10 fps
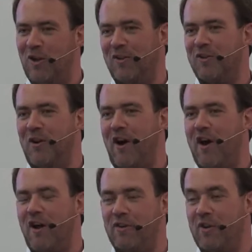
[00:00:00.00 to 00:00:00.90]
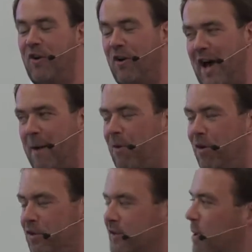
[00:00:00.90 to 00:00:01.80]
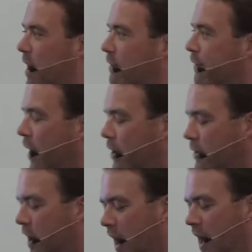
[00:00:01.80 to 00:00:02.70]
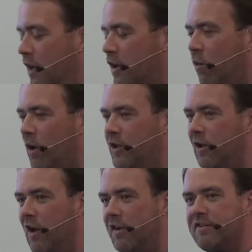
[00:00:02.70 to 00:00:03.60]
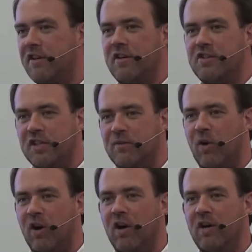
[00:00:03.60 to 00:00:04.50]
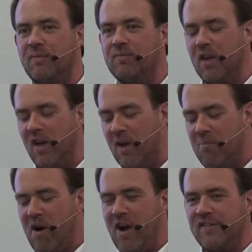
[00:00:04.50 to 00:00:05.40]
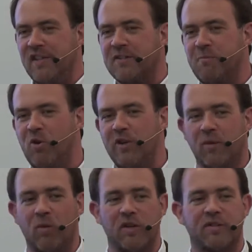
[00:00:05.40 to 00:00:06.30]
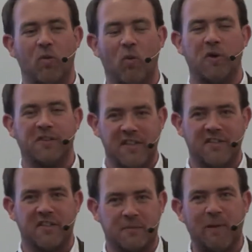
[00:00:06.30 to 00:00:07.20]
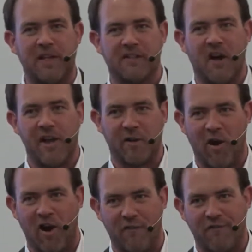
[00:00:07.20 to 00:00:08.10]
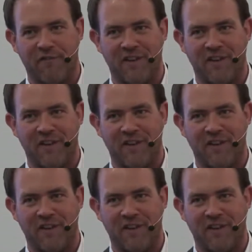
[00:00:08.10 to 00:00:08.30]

on your app on your smartphone and look at what your last searches were, mine this morning was, what is a split digraph?